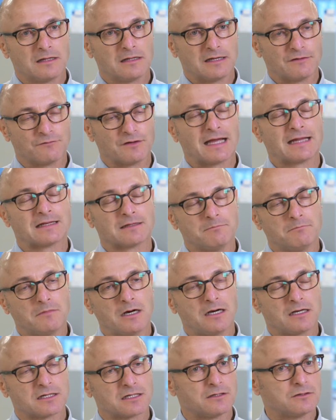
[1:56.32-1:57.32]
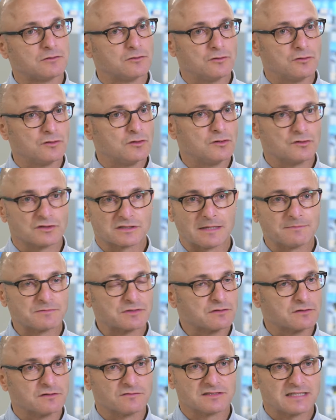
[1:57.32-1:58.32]
If we had a marker or some
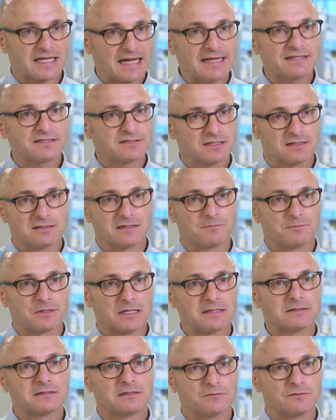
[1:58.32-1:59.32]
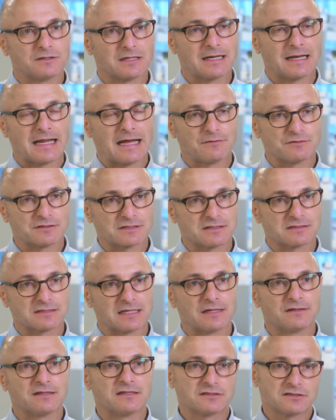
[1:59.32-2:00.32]
sort of test in the blood that would allow us to
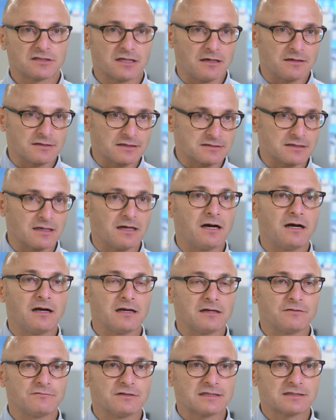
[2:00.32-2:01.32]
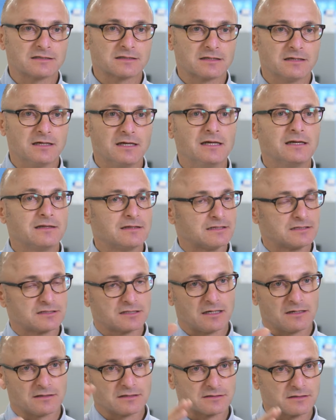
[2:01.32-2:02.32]
say this child is at higher risk, this
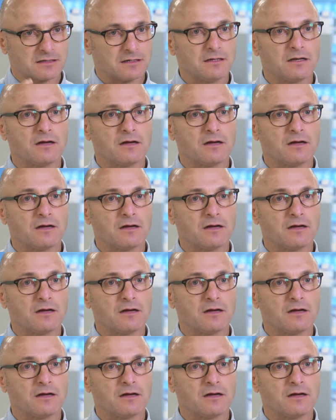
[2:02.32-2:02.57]
child is at